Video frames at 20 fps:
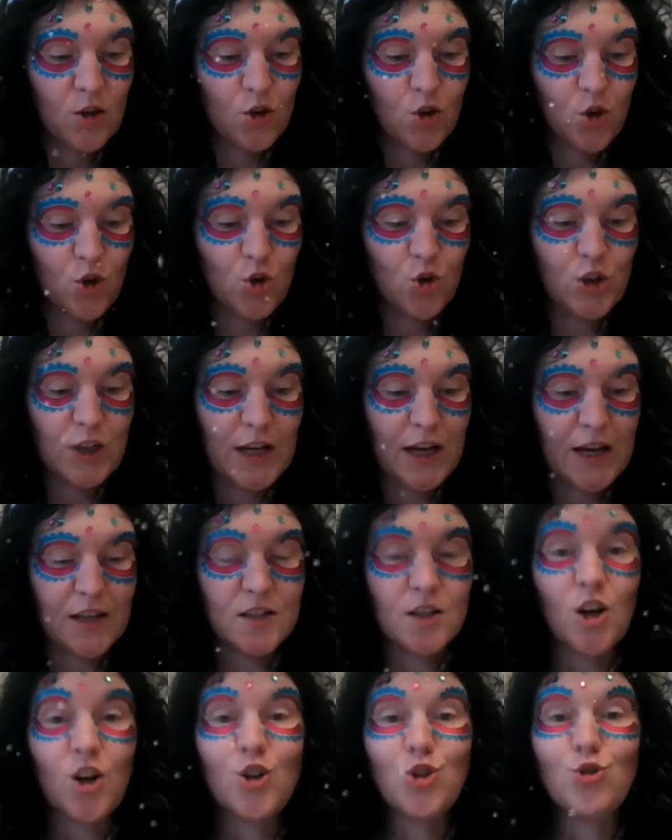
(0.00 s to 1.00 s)
Good
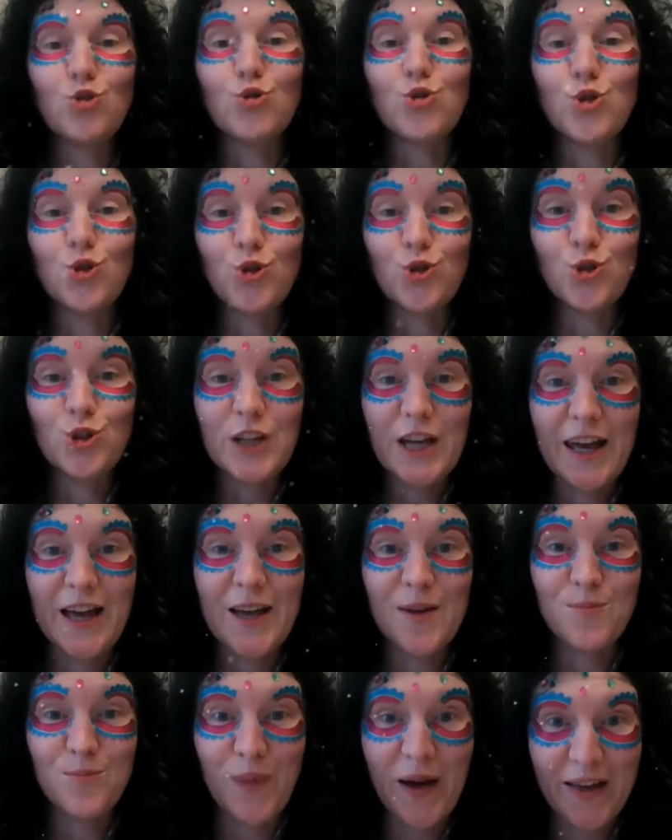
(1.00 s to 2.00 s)
at, are you good
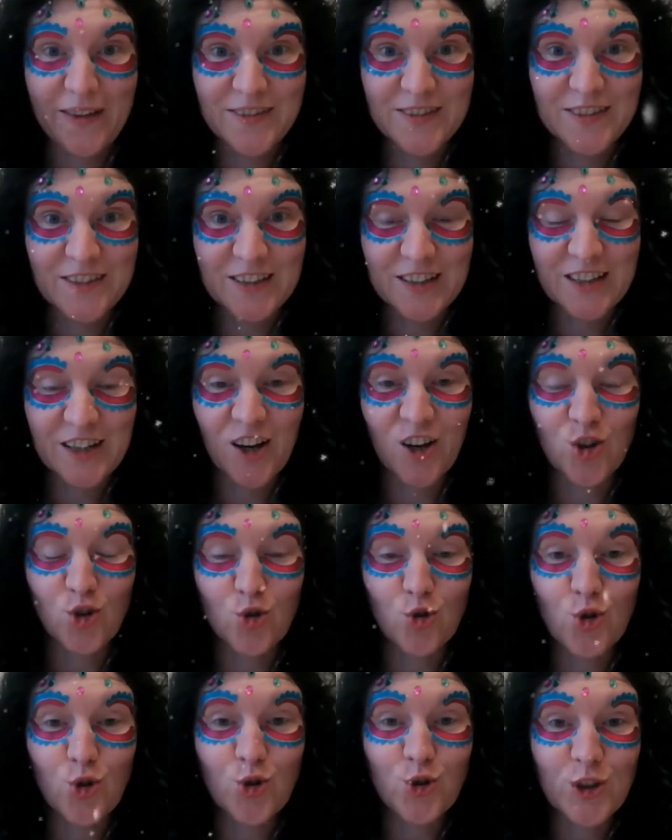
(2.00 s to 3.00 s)
at maths? And are
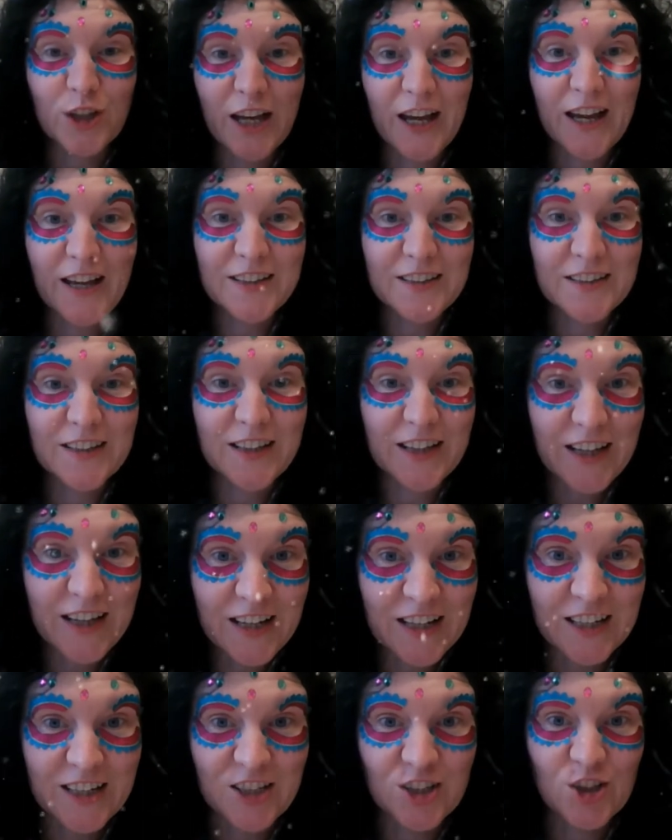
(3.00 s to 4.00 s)
you good at
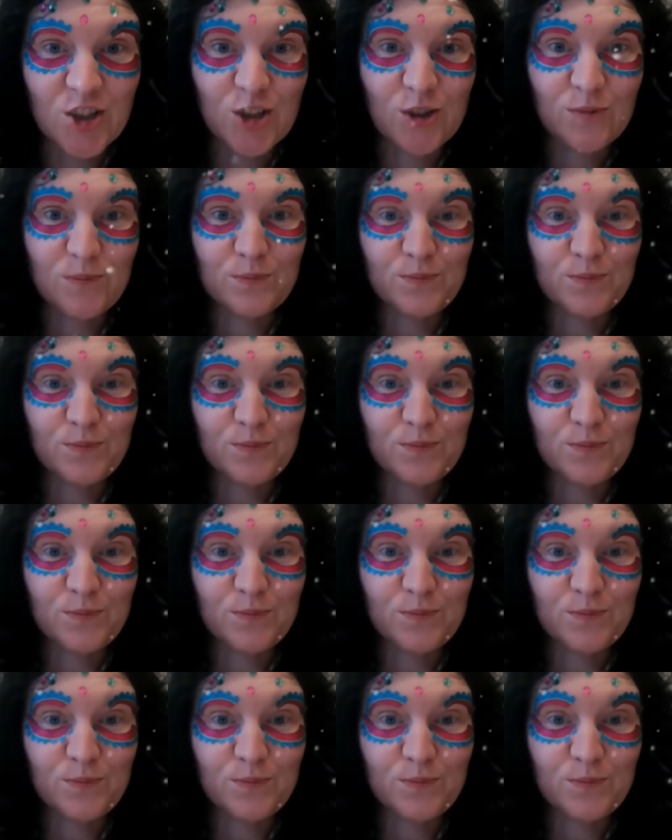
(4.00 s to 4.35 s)
English?